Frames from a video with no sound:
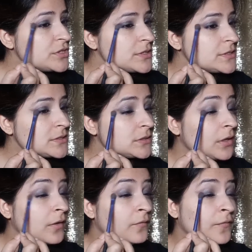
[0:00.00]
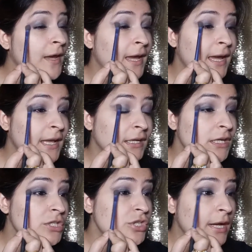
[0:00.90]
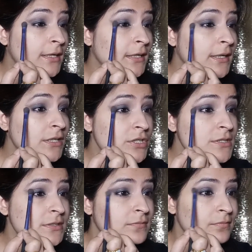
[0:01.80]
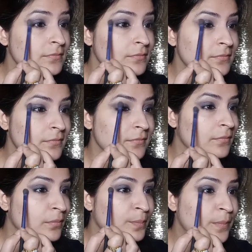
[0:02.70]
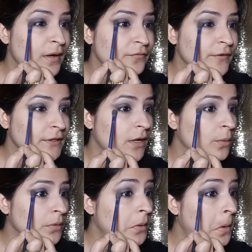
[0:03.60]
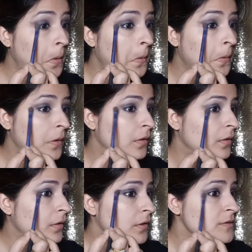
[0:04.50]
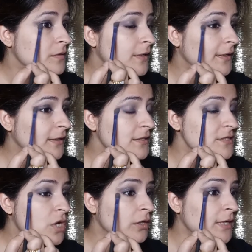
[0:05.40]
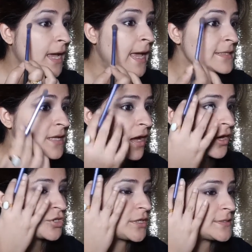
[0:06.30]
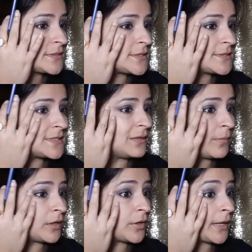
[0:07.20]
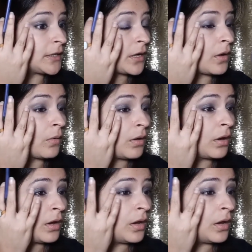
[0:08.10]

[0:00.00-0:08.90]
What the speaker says: to just very gently just buff it out so that it is not as harsh as it is seeming right now.